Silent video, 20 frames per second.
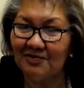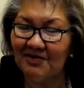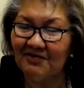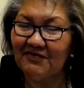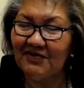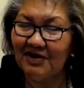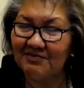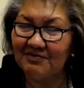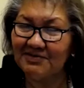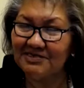My
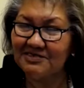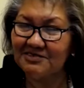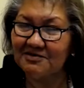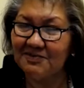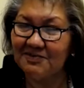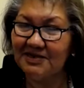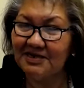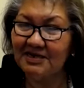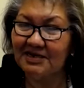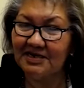family's a
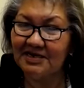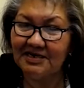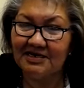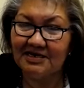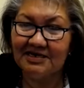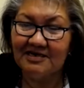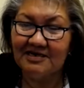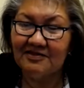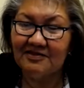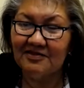big,
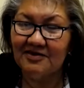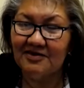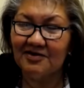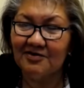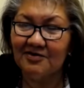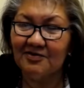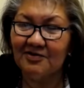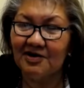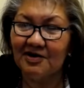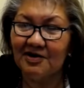
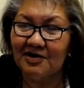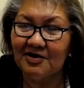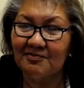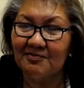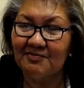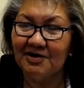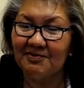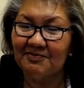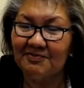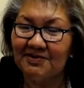they're uh,
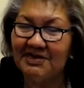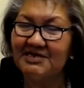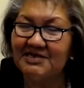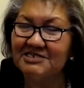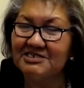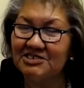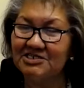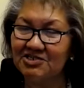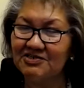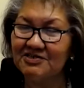my
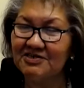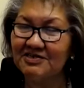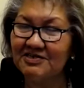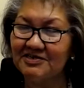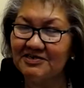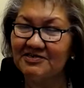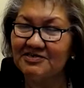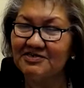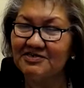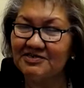biggest
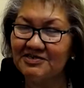cheerleaders.